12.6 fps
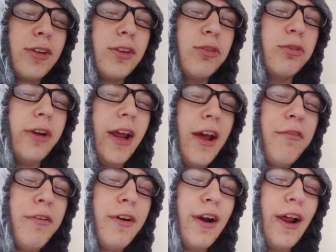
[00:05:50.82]
you
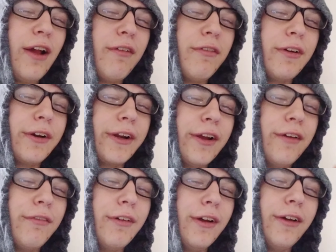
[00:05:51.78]
never ever
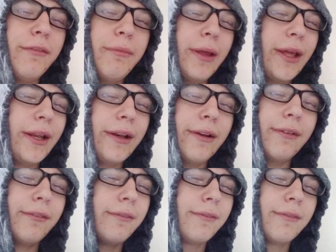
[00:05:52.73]
give up, man.
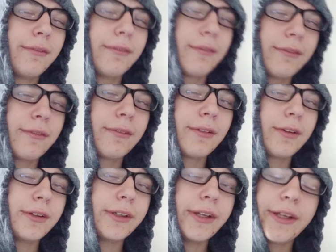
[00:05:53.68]

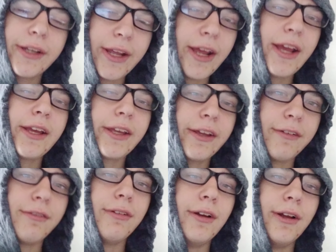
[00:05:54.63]
You can't
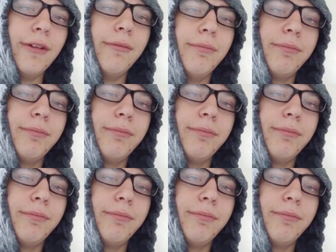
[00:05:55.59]
give up.